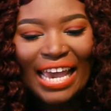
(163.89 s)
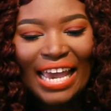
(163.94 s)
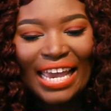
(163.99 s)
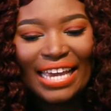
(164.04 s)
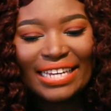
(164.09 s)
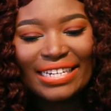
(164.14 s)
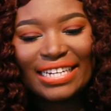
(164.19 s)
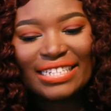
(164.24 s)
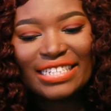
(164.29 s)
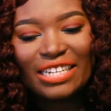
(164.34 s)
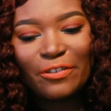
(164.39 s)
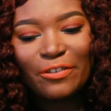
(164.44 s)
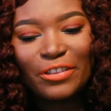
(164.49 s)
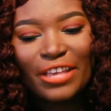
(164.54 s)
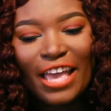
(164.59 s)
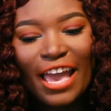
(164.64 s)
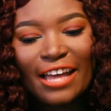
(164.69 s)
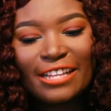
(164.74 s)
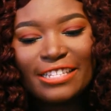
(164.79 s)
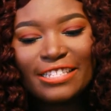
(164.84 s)
And I
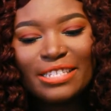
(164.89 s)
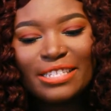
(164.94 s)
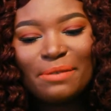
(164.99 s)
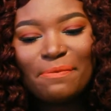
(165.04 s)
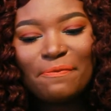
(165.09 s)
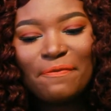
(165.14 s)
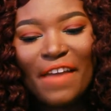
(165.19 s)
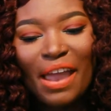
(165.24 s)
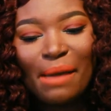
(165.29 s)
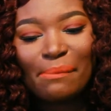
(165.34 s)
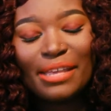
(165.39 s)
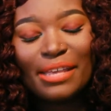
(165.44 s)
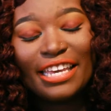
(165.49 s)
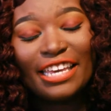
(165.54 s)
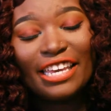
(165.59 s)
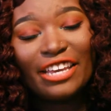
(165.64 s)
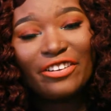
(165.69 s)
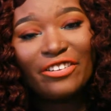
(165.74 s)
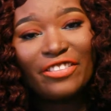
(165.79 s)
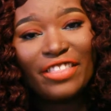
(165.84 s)
definitely had some family
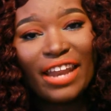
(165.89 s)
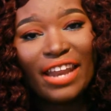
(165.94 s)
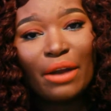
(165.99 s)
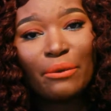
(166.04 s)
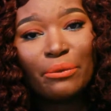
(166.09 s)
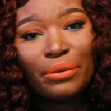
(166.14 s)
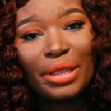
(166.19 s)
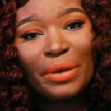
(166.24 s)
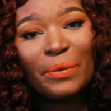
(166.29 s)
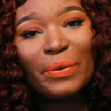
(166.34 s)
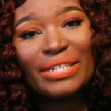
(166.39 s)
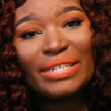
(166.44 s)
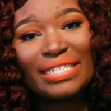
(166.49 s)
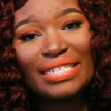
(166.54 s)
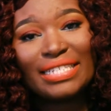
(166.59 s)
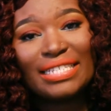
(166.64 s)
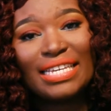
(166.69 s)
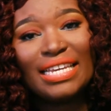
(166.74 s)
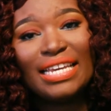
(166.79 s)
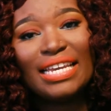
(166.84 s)
here that I really
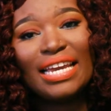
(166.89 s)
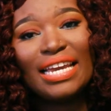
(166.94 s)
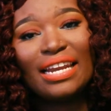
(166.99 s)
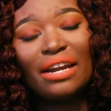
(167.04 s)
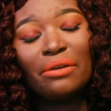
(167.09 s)
wanted to see,